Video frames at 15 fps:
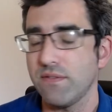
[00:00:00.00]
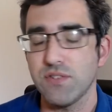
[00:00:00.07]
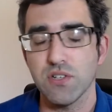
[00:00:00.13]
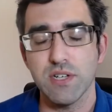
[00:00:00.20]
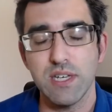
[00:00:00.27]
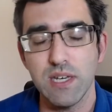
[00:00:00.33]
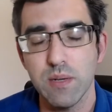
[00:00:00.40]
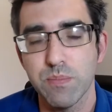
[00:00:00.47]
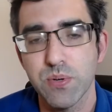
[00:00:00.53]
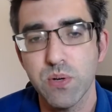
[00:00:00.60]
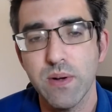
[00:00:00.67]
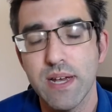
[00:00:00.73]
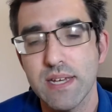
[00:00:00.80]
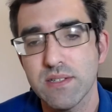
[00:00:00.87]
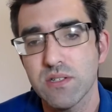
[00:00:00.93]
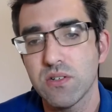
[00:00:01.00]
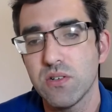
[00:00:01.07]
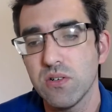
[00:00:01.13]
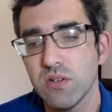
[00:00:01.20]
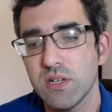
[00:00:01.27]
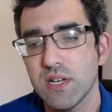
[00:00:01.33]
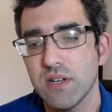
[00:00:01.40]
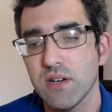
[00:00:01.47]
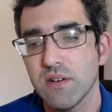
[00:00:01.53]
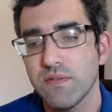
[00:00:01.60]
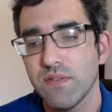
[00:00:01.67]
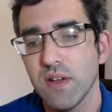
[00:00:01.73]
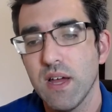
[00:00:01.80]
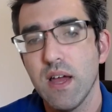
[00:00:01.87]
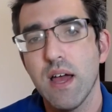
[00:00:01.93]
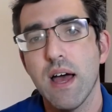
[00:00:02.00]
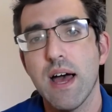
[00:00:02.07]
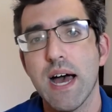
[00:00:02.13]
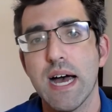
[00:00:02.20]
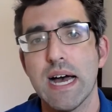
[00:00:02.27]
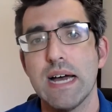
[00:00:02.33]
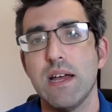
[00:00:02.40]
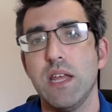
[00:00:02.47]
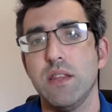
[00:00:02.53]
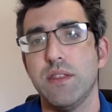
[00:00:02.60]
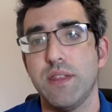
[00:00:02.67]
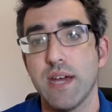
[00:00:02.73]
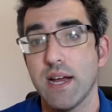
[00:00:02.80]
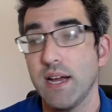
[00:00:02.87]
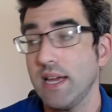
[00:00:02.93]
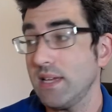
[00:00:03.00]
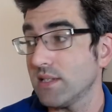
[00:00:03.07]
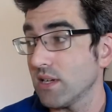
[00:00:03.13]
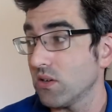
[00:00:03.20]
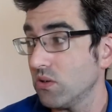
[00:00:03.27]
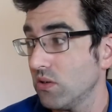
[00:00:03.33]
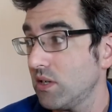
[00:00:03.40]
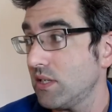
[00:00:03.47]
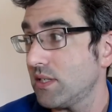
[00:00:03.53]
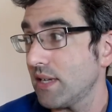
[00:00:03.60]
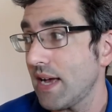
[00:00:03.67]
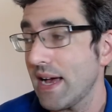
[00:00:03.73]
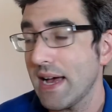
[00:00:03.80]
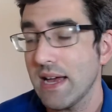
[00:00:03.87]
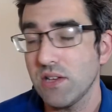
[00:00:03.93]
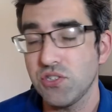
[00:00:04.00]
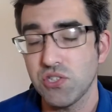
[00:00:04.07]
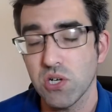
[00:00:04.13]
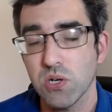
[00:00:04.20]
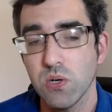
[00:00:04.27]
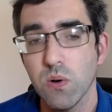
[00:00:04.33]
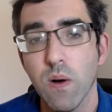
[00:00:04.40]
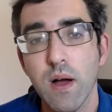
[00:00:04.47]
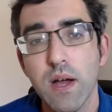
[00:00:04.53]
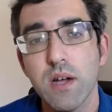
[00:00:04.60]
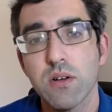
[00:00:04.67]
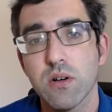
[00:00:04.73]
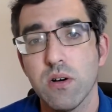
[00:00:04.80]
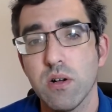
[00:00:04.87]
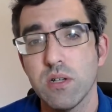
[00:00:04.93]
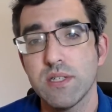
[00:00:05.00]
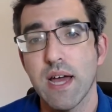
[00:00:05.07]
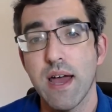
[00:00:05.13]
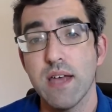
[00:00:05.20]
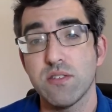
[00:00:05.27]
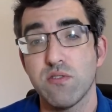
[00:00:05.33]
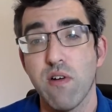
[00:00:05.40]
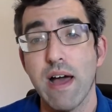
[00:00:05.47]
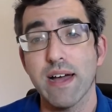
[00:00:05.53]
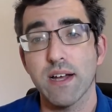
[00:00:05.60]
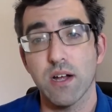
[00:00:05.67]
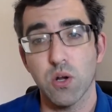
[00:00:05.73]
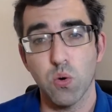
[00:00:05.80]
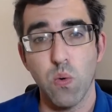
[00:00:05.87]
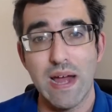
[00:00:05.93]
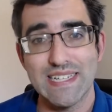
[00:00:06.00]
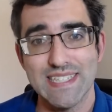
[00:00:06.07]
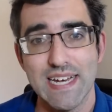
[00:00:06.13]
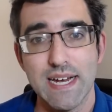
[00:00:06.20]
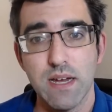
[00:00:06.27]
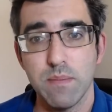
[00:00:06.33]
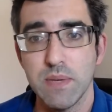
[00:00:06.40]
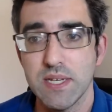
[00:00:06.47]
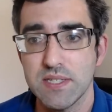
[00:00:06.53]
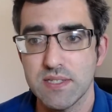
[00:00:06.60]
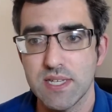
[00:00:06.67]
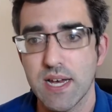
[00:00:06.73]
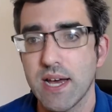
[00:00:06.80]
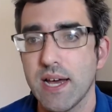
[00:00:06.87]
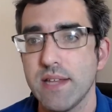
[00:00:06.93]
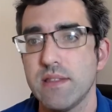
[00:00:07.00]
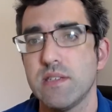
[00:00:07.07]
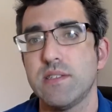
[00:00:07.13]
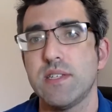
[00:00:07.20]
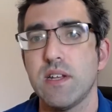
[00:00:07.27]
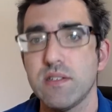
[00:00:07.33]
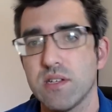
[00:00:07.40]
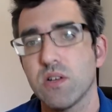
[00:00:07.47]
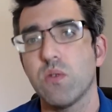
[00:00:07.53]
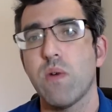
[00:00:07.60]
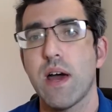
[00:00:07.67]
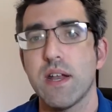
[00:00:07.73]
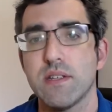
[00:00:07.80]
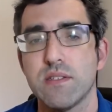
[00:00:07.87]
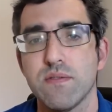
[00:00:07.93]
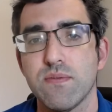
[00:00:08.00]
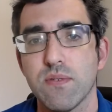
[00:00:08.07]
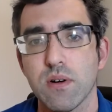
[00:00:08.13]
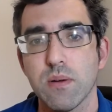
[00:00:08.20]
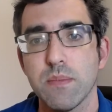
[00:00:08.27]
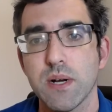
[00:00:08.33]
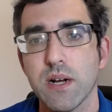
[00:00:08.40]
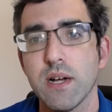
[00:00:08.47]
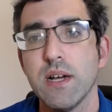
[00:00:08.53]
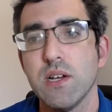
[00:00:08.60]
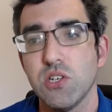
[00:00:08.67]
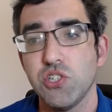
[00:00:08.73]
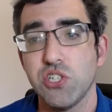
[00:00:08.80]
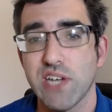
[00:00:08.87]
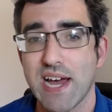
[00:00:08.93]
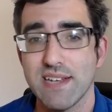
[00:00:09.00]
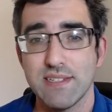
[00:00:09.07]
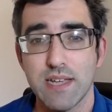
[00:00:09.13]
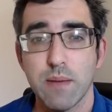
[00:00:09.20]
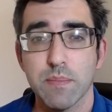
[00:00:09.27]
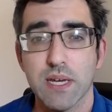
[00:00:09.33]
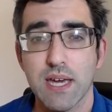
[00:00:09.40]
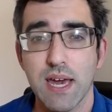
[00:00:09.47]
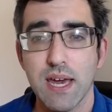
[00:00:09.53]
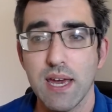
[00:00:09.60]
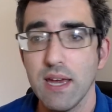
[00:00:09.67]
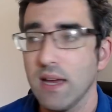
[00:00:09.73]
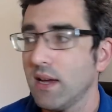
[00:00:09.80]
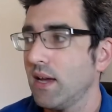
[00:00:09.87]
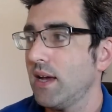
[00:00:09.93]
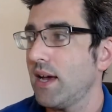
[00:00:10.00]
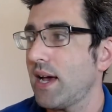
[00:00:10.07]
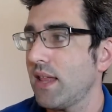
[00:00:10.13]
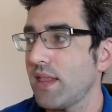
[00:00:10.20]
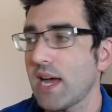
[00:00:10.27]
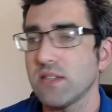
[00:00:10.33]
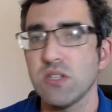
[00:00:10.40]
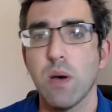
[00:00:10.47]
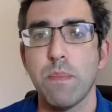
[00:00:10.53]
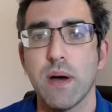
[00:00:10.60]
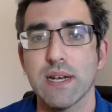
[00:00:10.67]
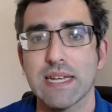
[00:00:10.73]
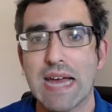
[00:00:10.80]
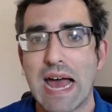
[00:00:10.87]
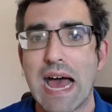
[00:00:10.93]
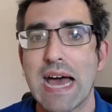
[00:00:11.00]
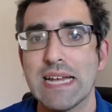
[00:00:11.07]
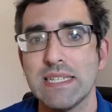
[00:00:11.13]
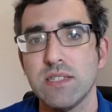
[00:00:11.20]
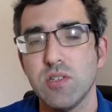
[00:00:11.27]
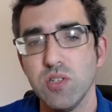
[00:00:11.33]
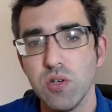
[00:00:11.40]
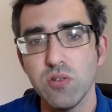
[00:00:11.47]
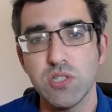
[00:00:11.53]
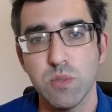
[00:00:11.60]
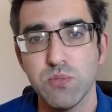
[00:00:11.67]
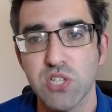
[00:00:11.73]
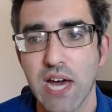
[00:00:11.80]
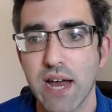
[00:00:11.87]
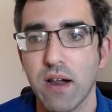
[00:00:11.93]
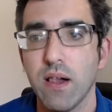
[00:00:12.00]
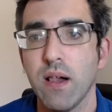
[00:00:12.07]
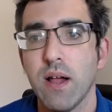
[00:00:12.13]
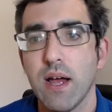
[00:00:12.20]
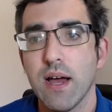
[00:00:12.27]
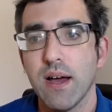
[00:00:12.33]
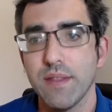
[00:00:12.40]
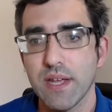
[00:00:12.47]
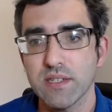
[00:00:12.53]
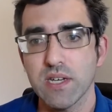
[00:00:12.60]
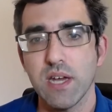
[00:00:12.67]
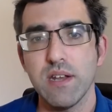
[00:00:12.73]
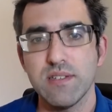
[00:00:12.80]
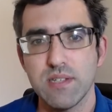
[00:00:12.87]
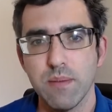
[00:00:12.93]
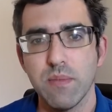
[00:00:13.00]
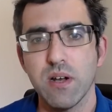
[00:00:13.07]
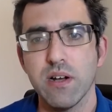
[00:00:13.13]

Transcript: your Hebrew is good enough, there is a good show called Ta'ezrach Gweta. It means the citizen Gweta. It's a former Shas MK. And that's up on Khan's YouTube channel. And that's kind of similar.